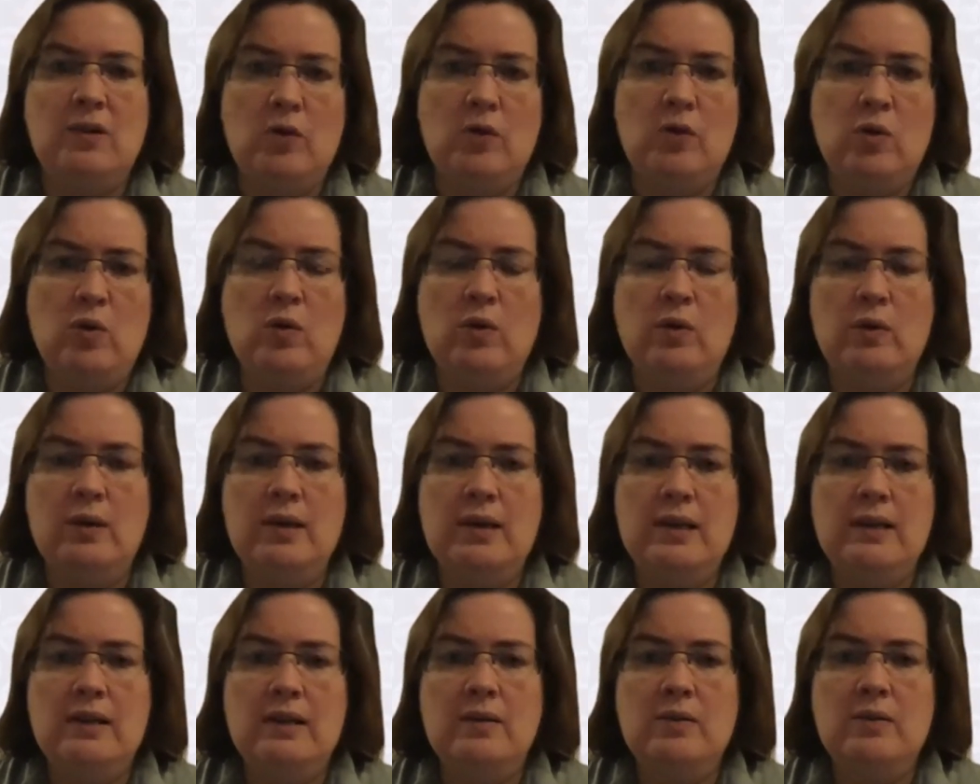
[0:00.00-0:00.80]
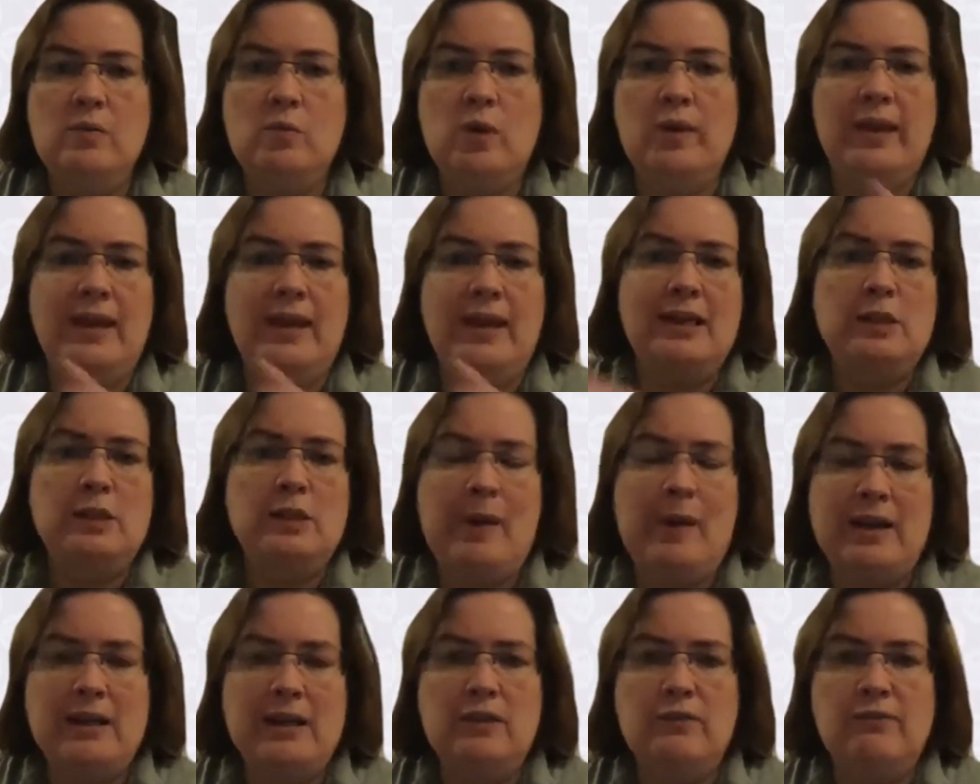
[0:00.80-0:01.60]
or what they'd
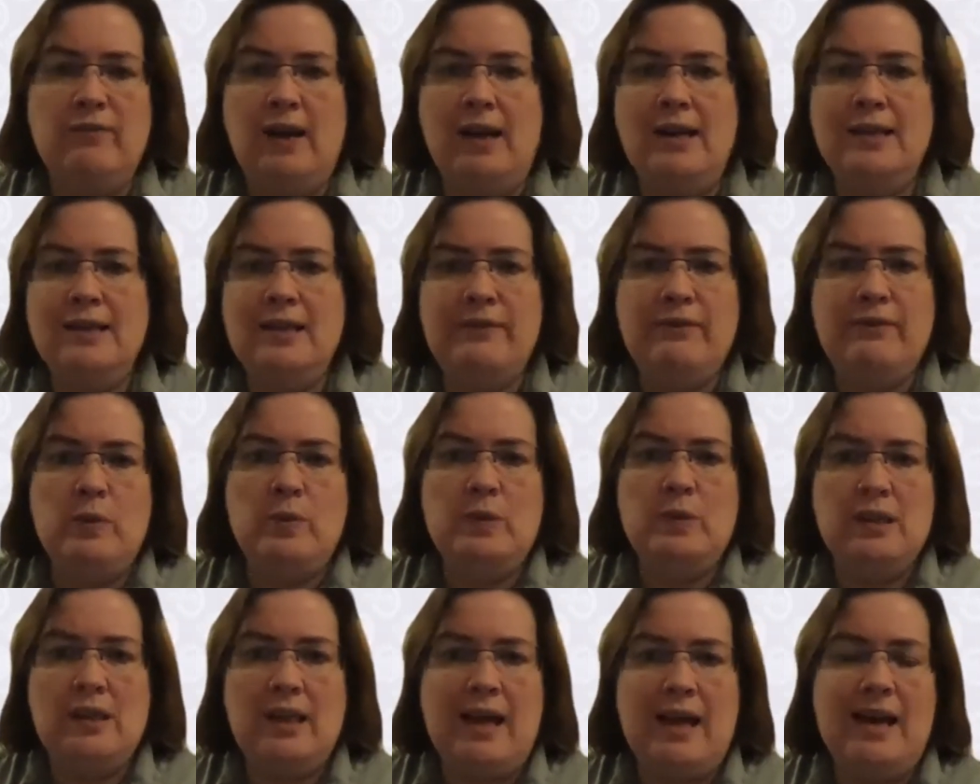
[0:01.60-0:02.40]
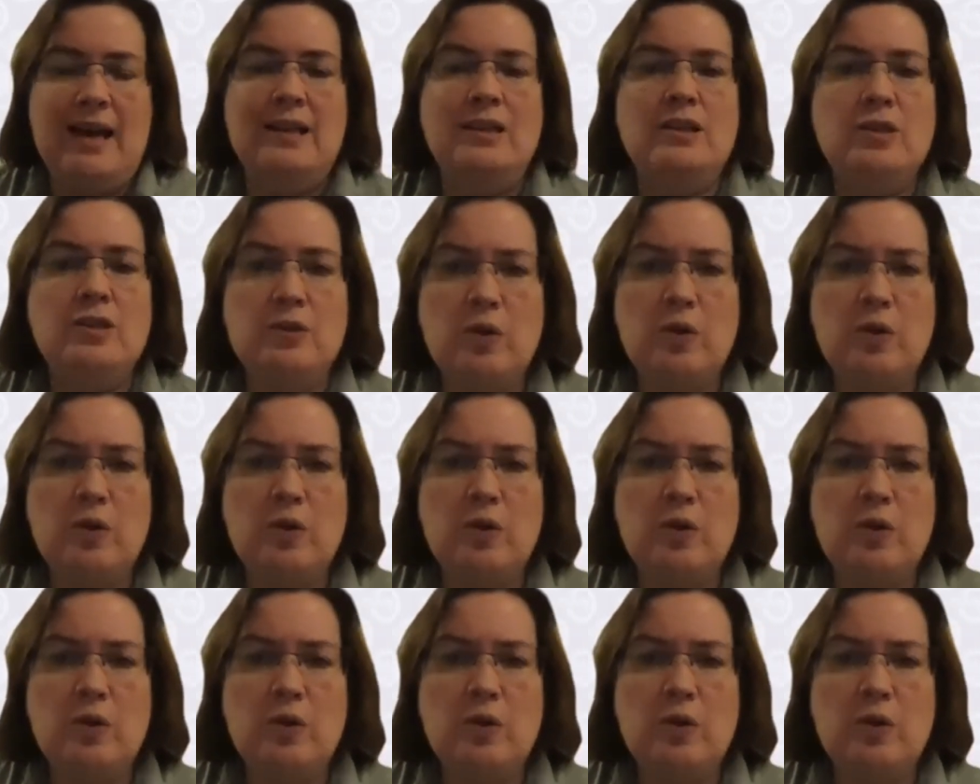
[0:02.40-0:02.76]
expect to find if it was that,